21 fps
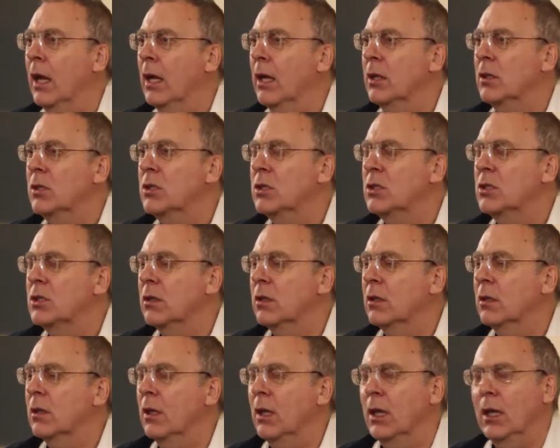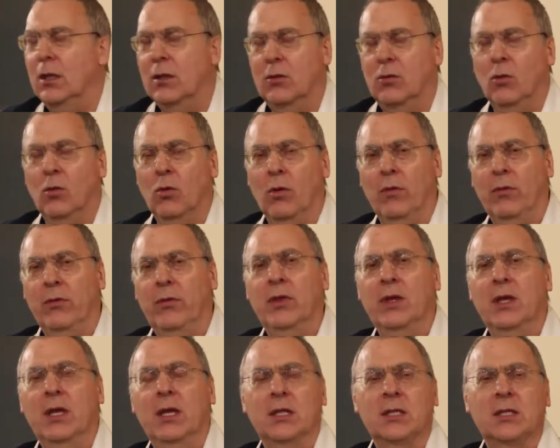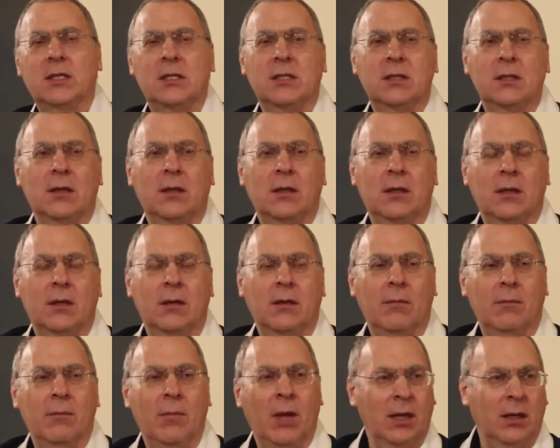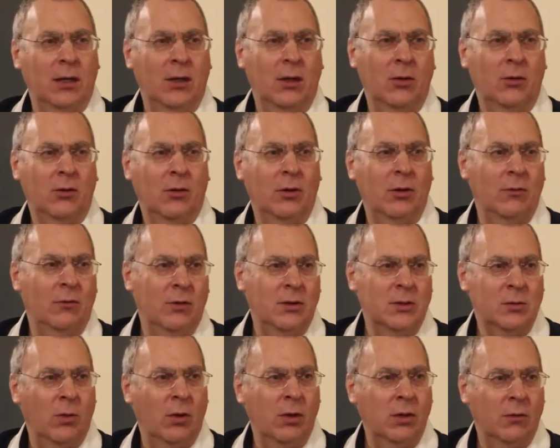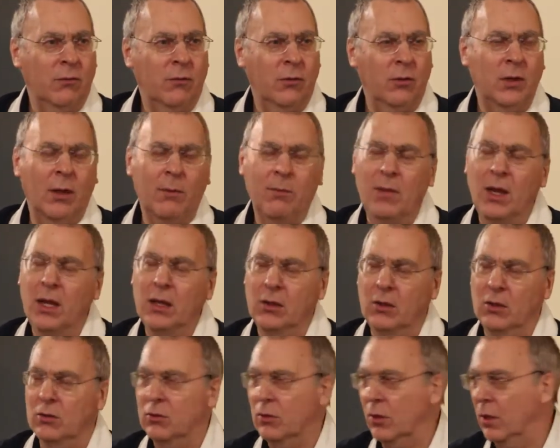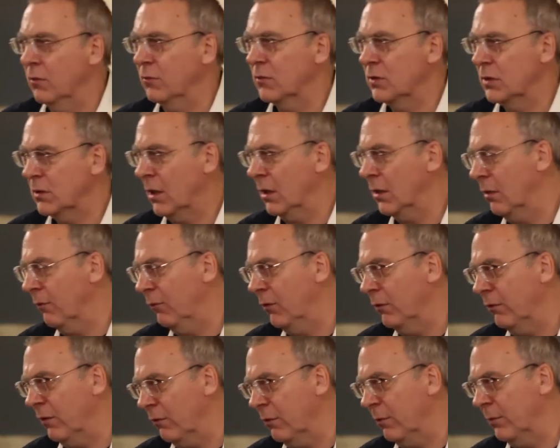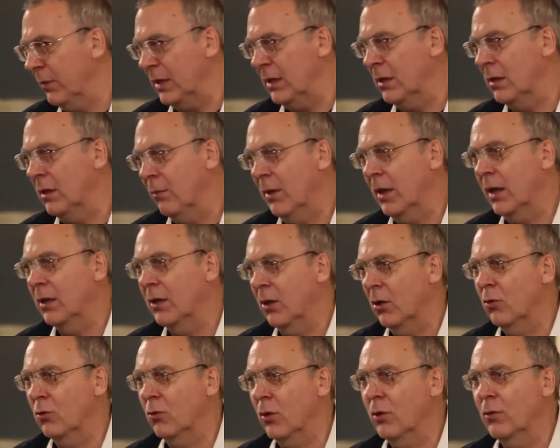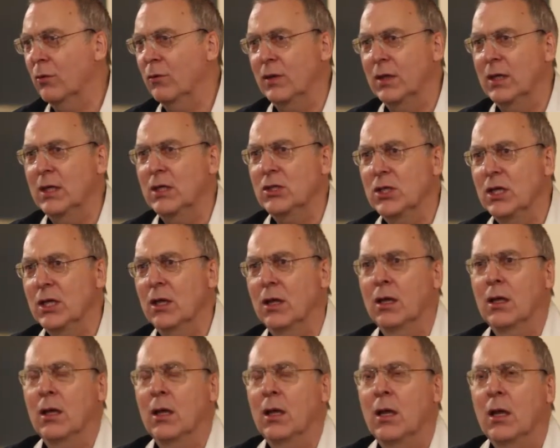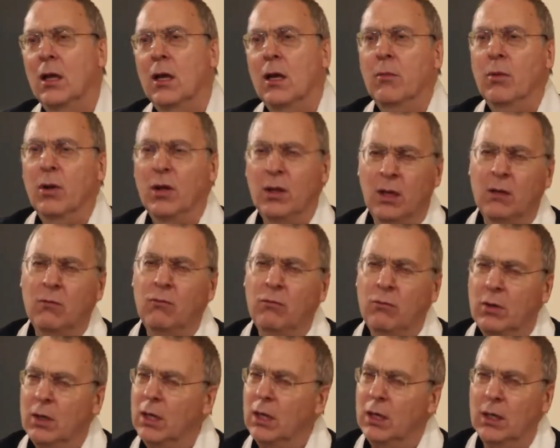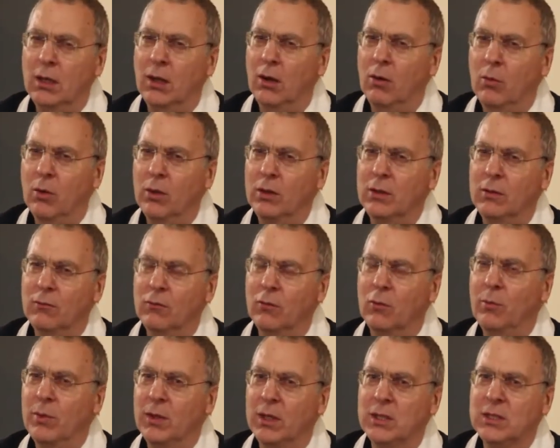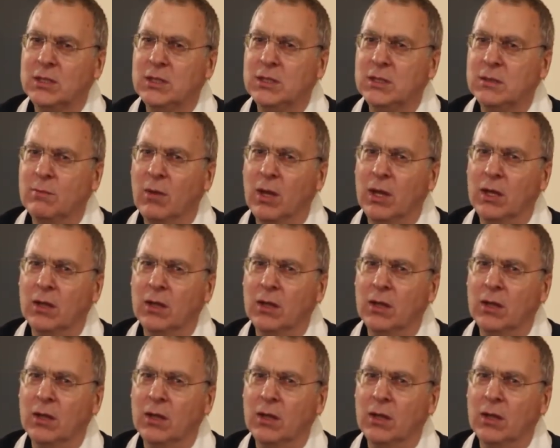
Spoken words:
And he thought, this mango grove is wonderful. Now, mango groves, I don't know if you've ever been in a mango grove in India, but they really are wonderful places.